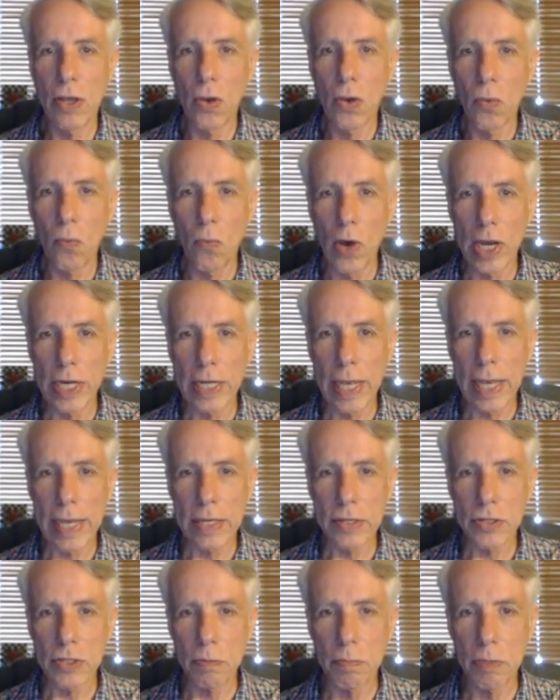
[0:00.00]
white
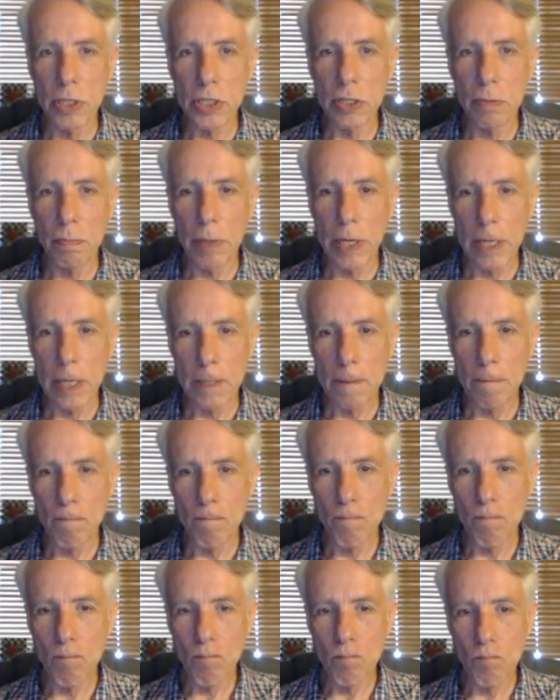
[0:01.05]
has the bishop pair.
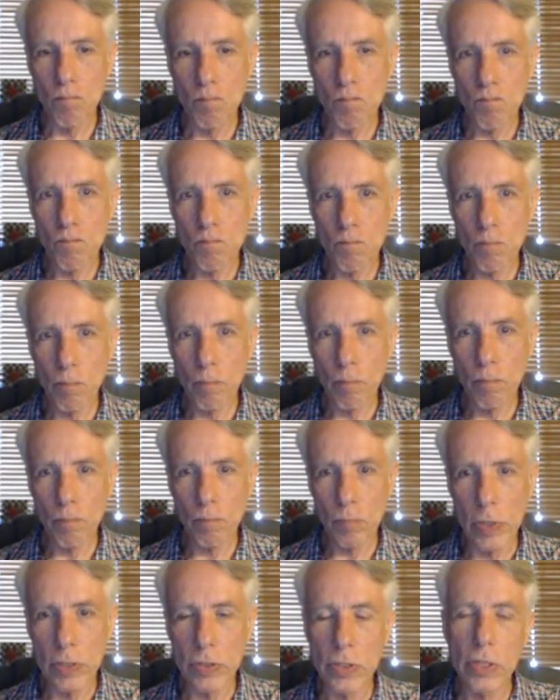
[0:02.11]

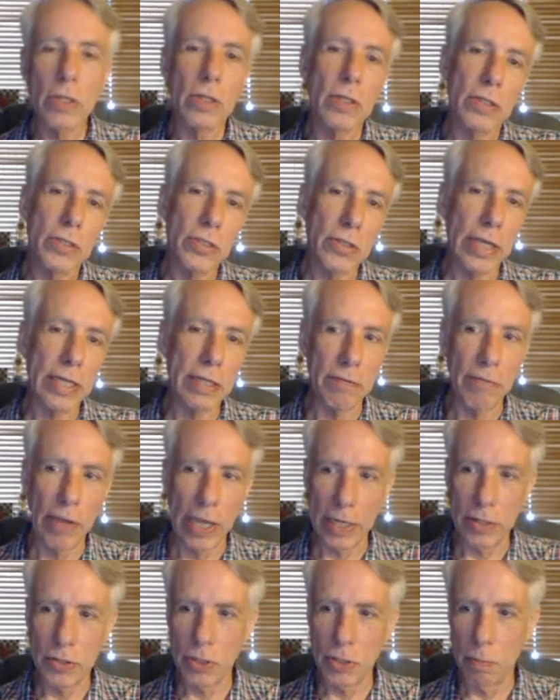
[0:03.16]
Still a slight
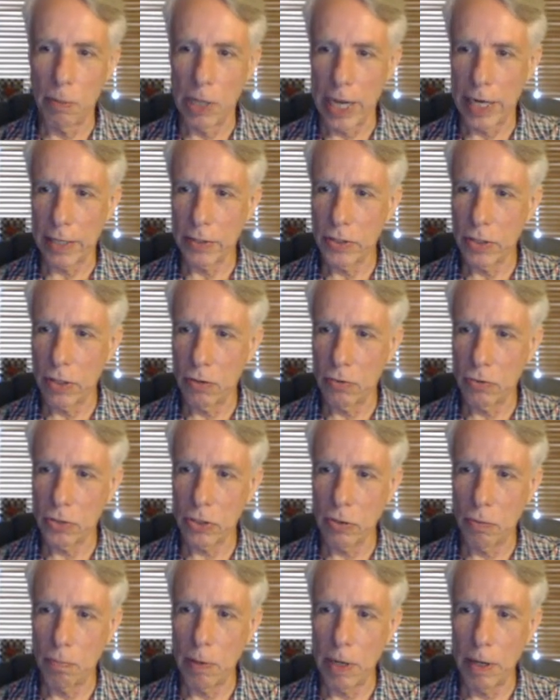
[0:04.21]
advantage to black. So,
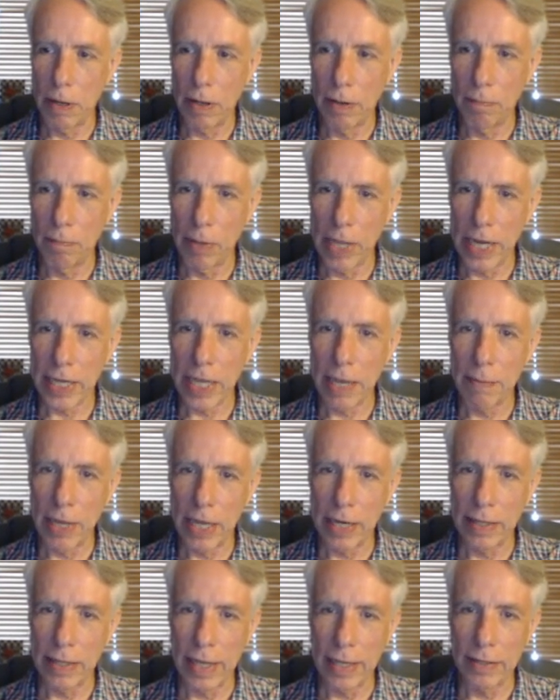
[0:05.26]
so black came
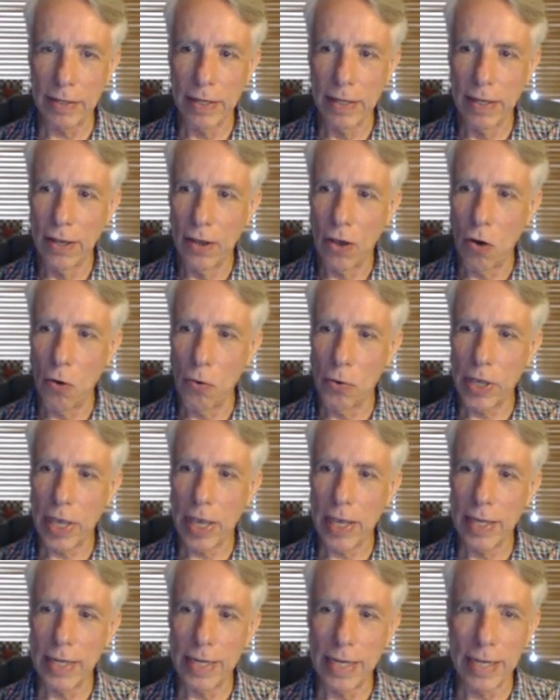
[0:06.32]
out of that
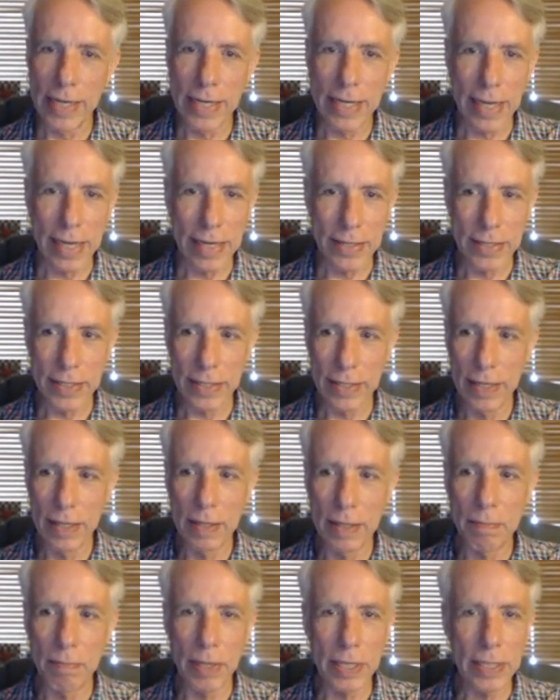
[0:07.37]
okay in any case.
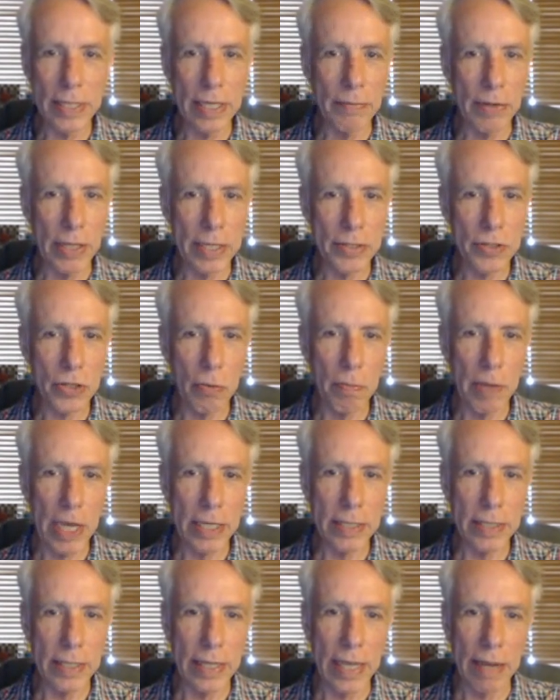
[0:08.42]
But anyway, let's go
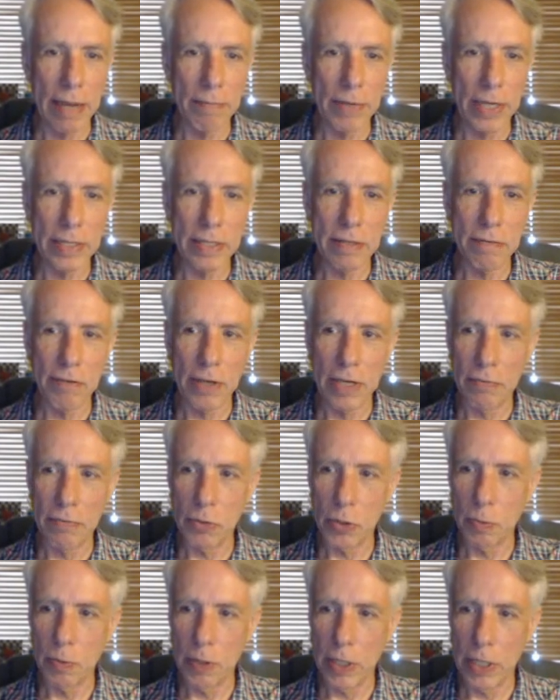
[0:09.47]
back to the game. Knight d5
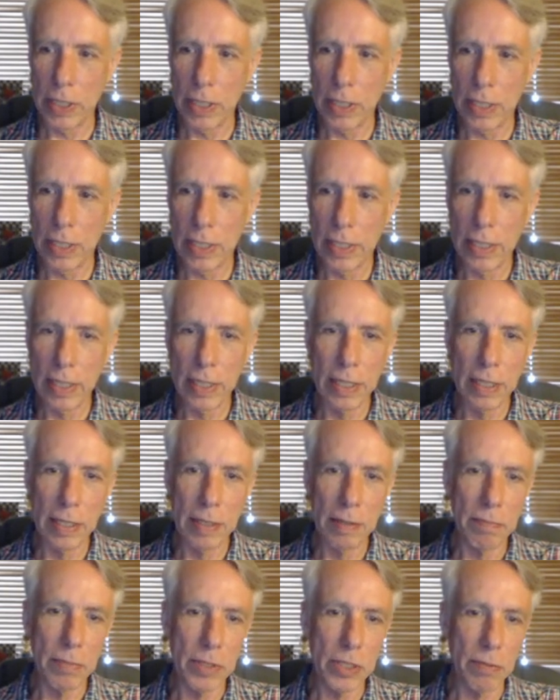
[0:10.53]
was played.
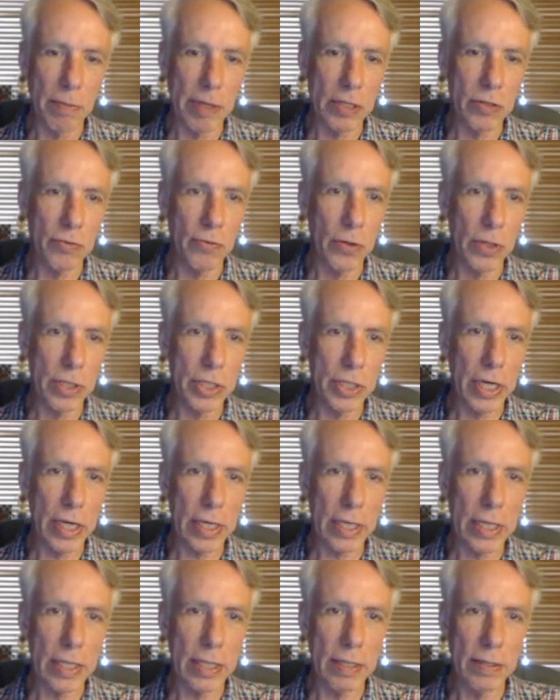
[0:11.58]
Bishop h4
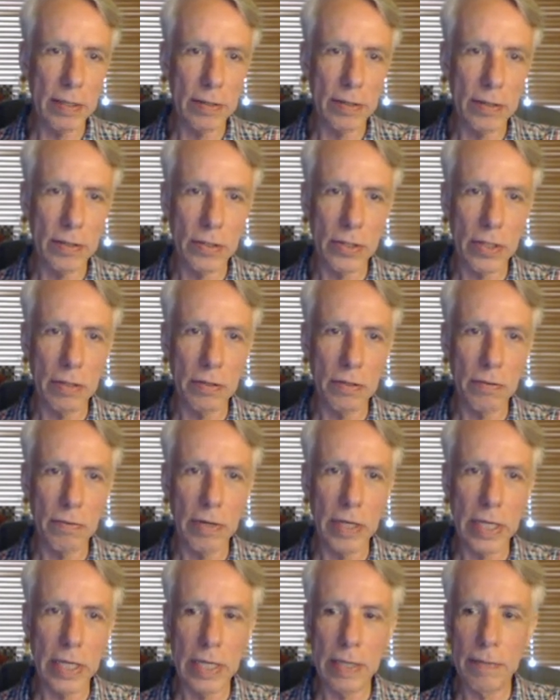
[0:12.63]
check.
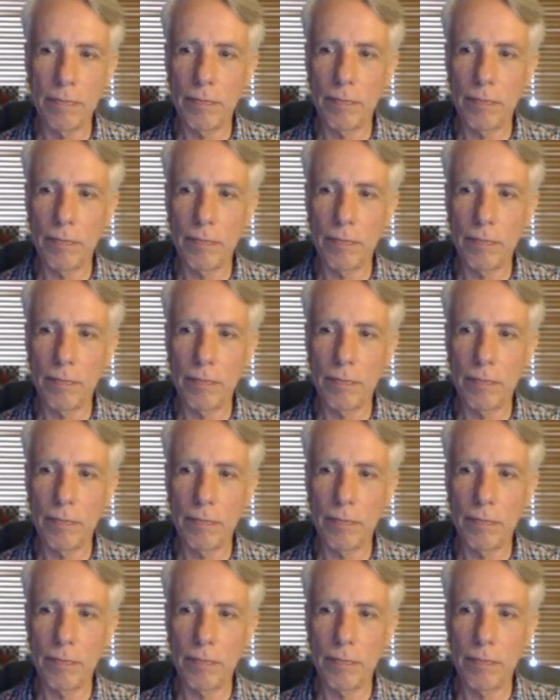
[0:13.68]
g3.